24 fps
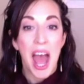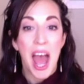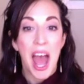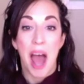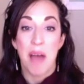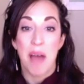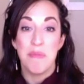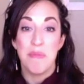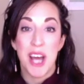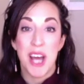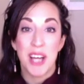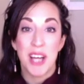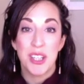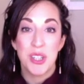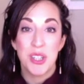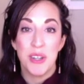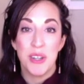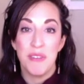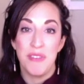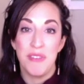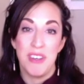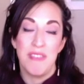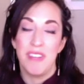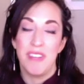I'm Dr.
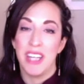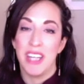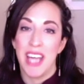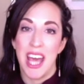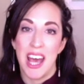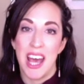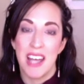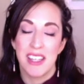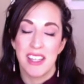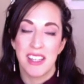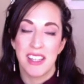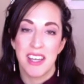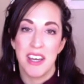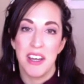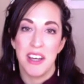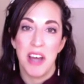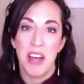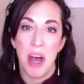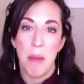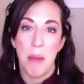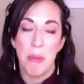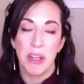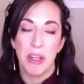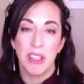Aviva Gaskill.
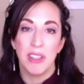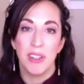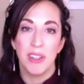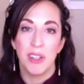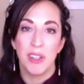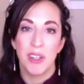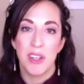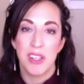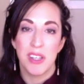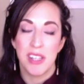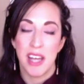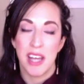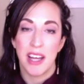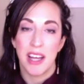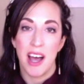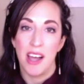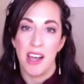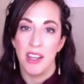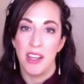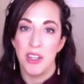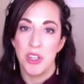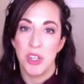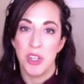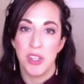I'm a clinical
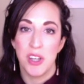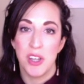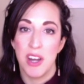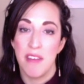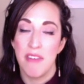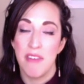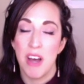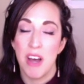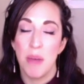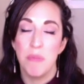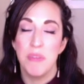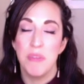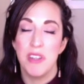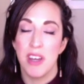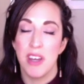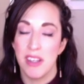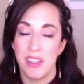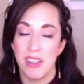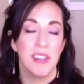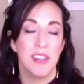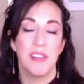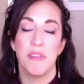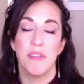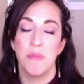psychologist and I've helped
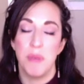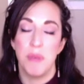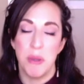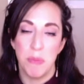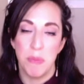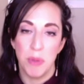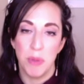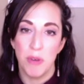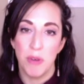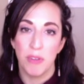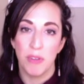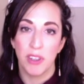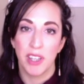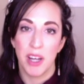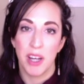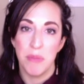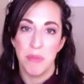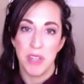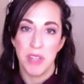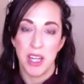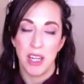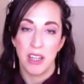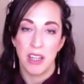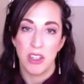dozens of people overcome
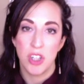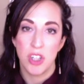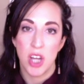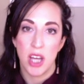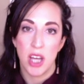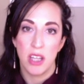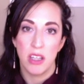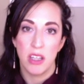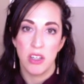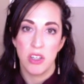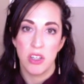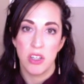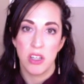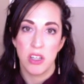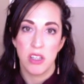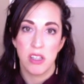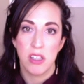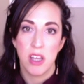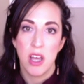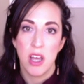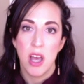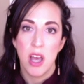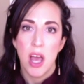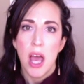dating challenges.
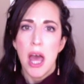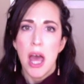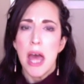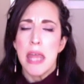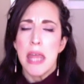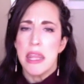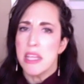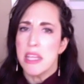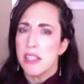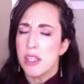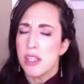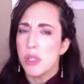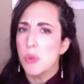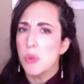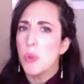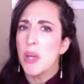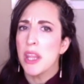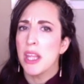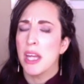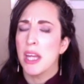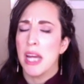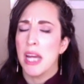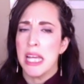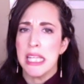This is one
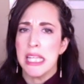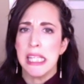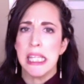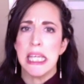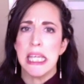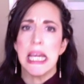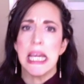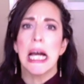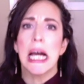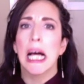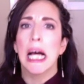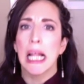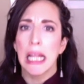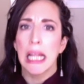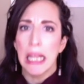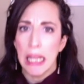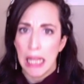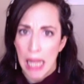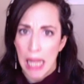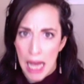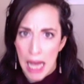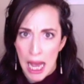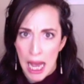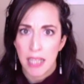that I see a
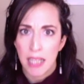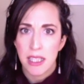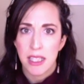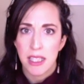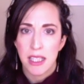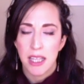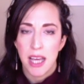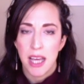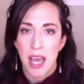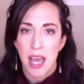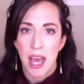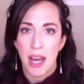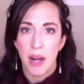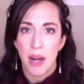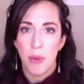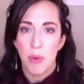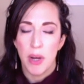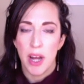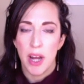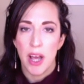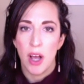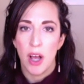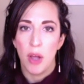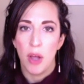lot, and I want
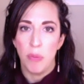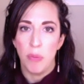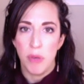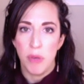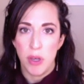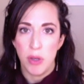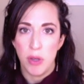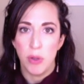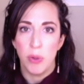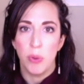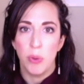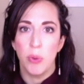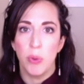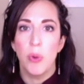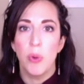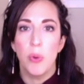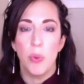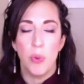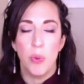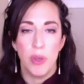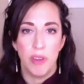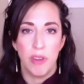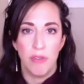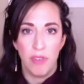to help you
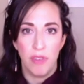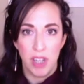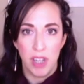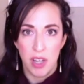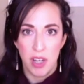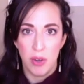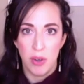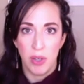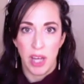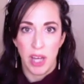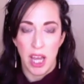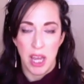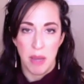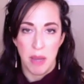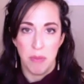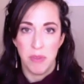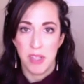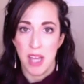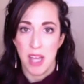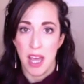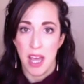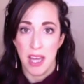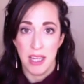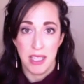with video games
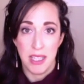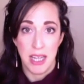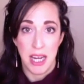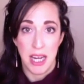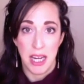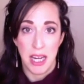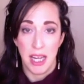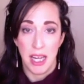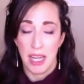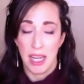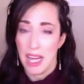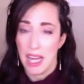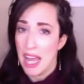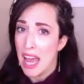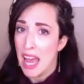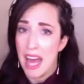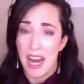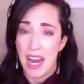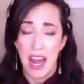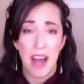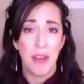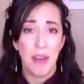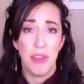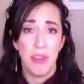and dating and
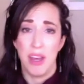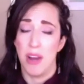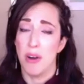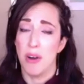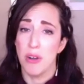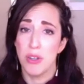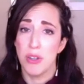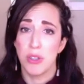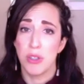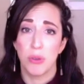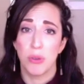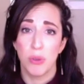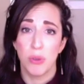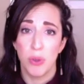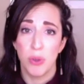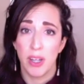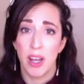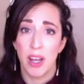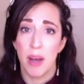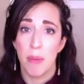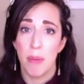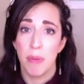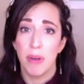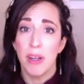how they are screwing
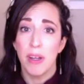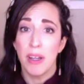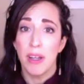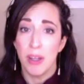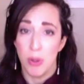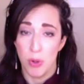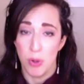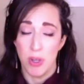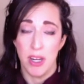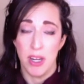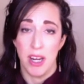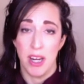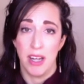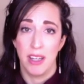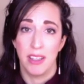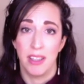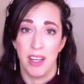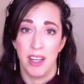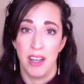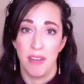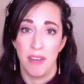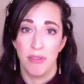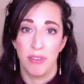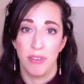up your dating
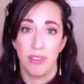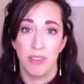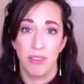life.